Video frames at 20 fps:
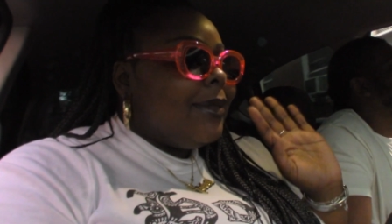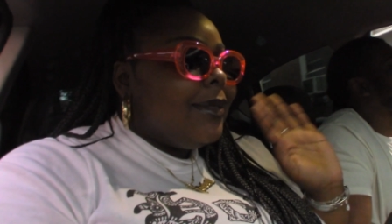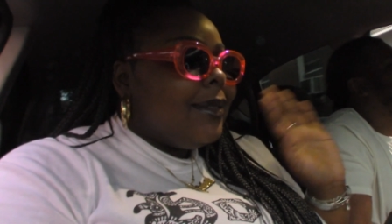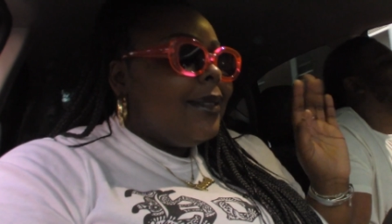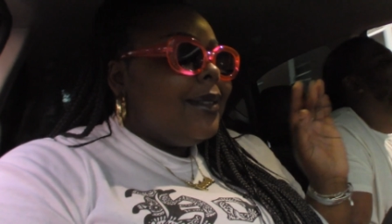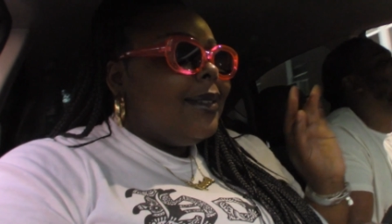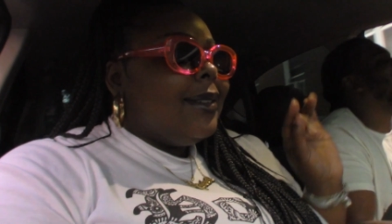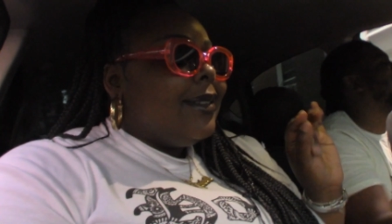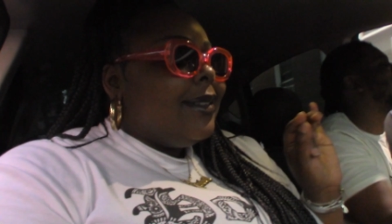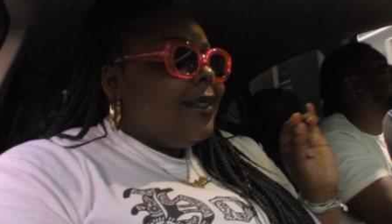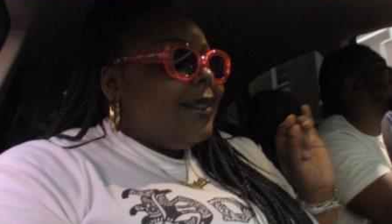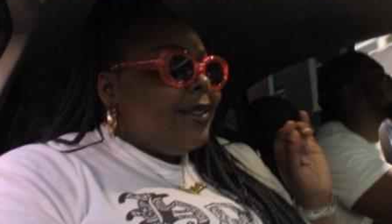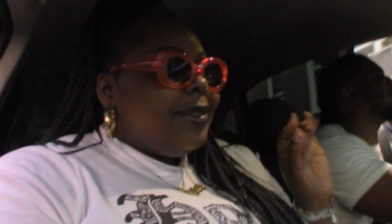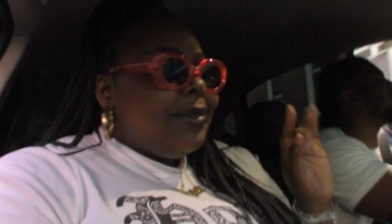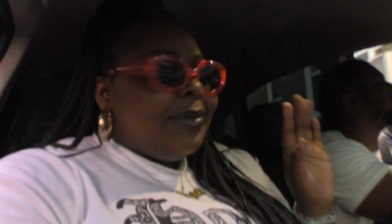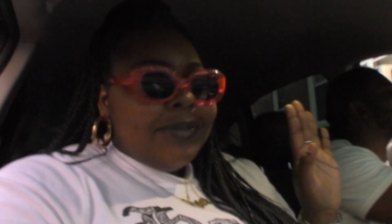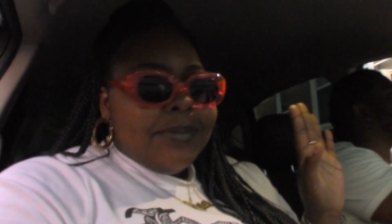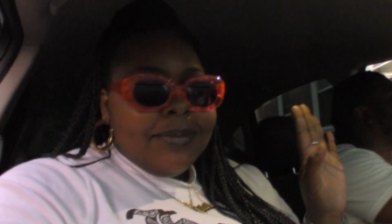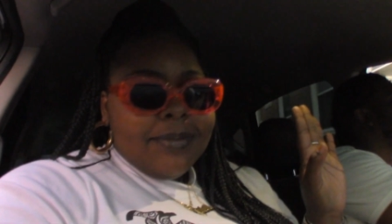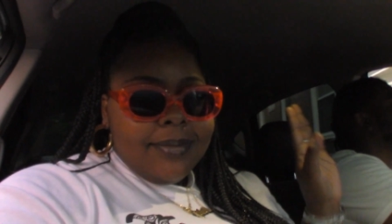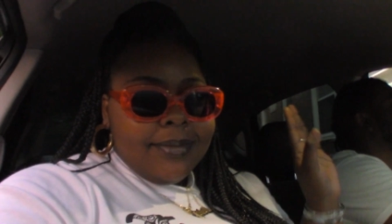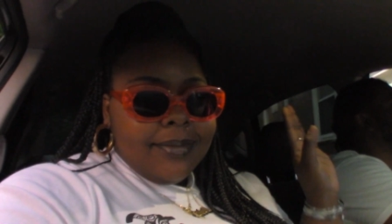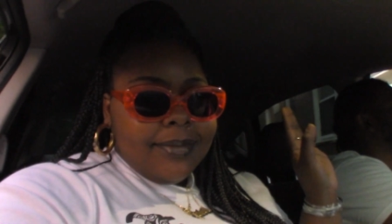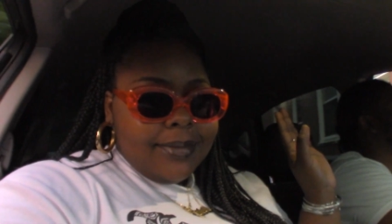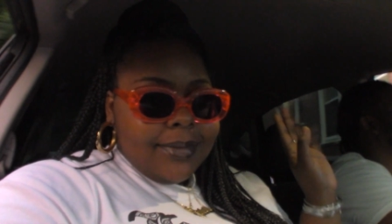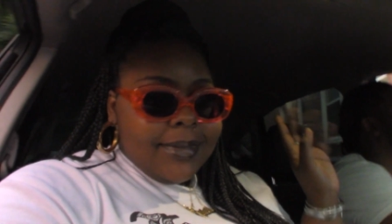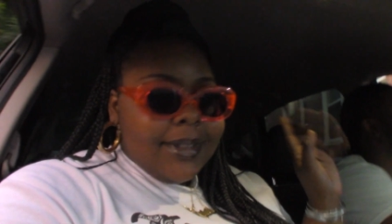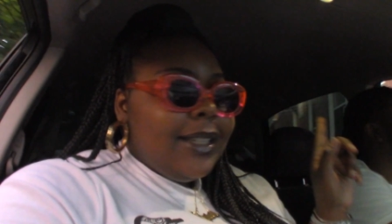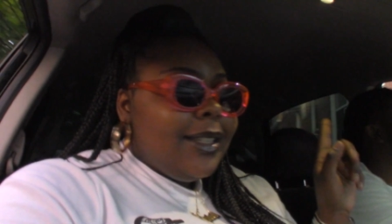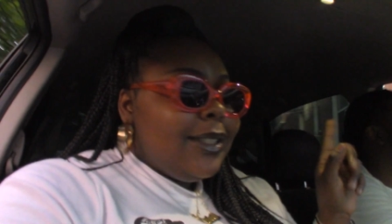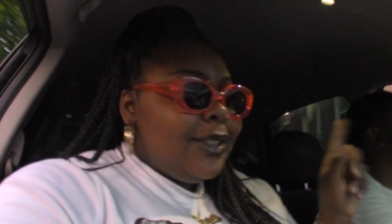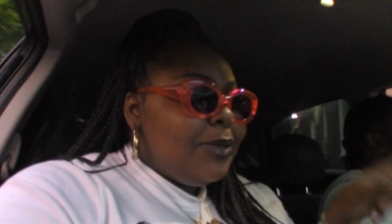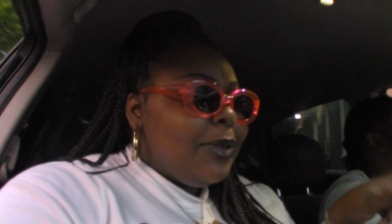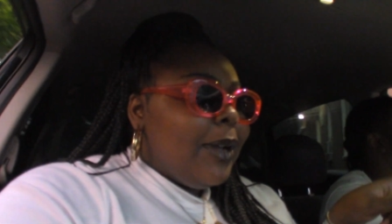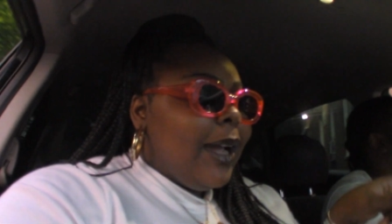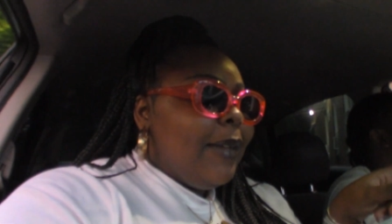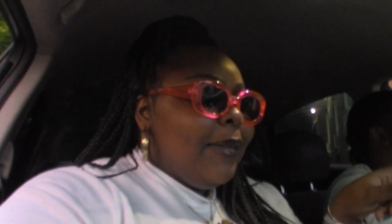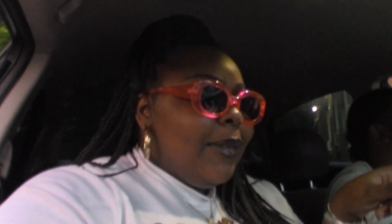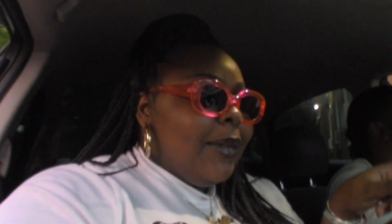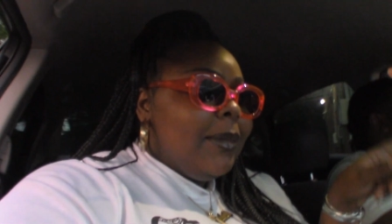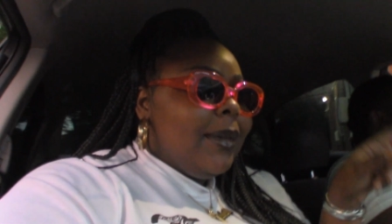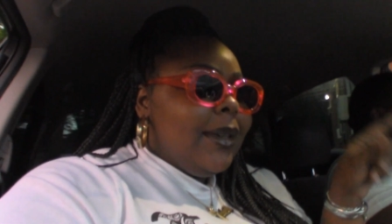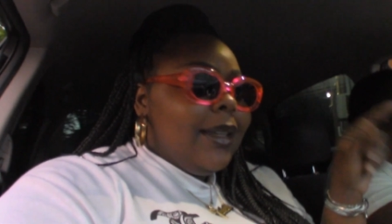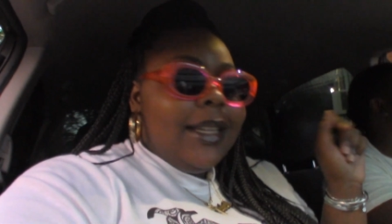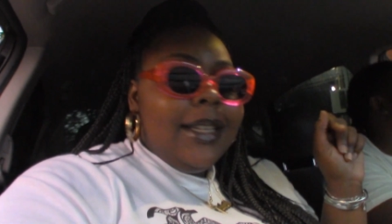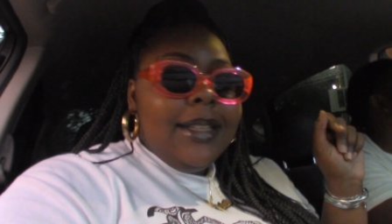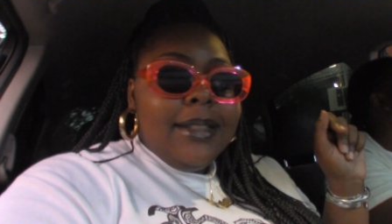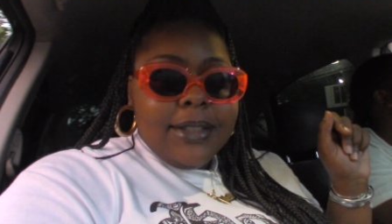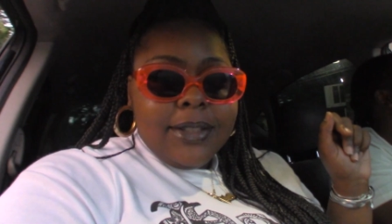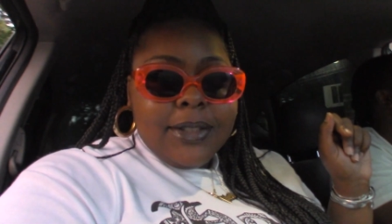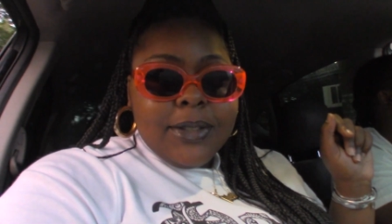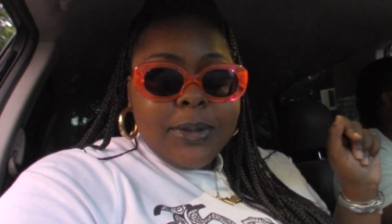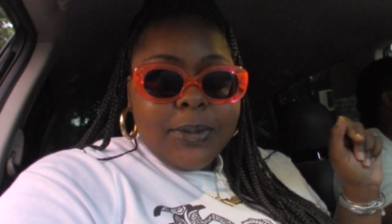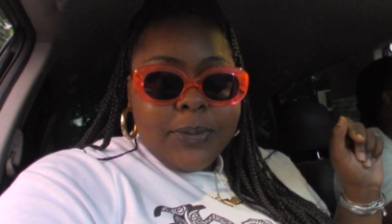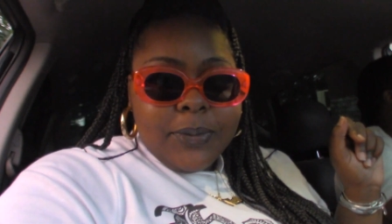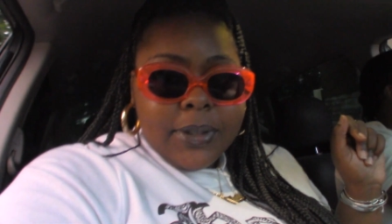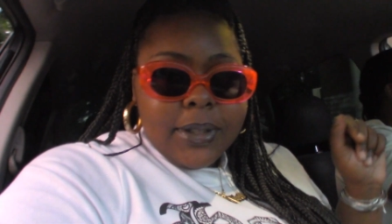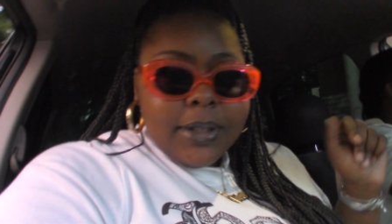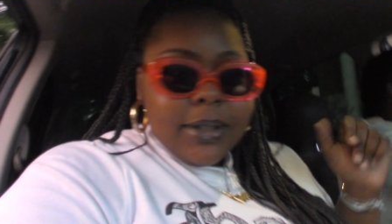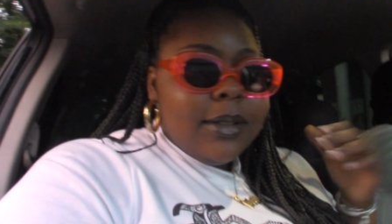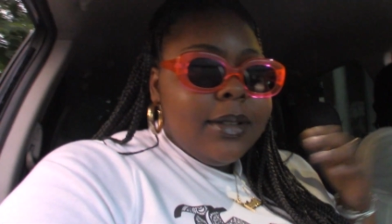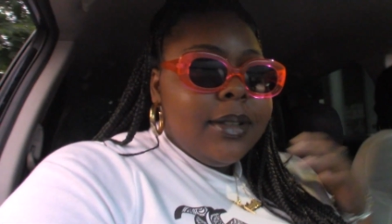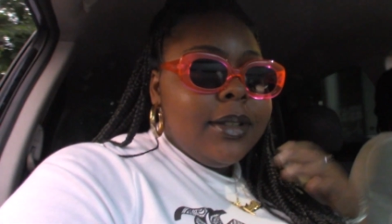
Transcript: oh okay, I'm driving you now. He's driving me. He's a chauffeur.